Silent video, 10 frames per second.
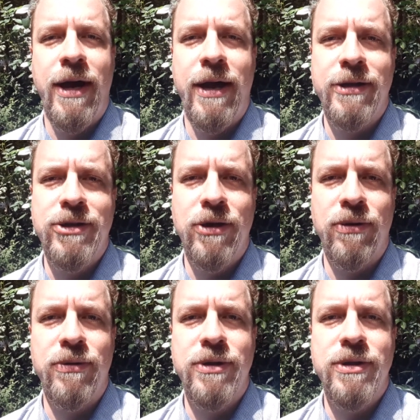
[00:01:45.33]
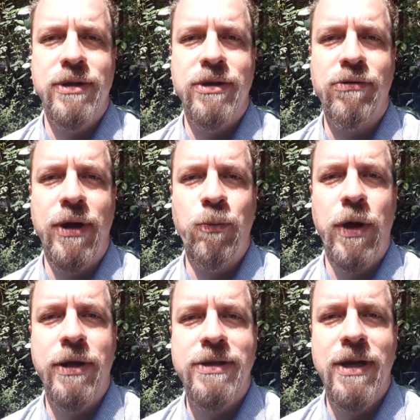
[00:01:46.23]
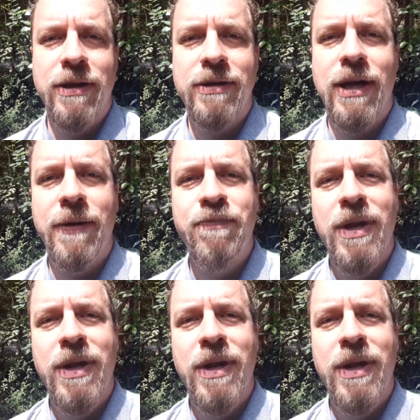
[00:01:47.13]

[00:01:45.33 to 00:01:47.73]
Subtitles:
and so it's a great way to start the day.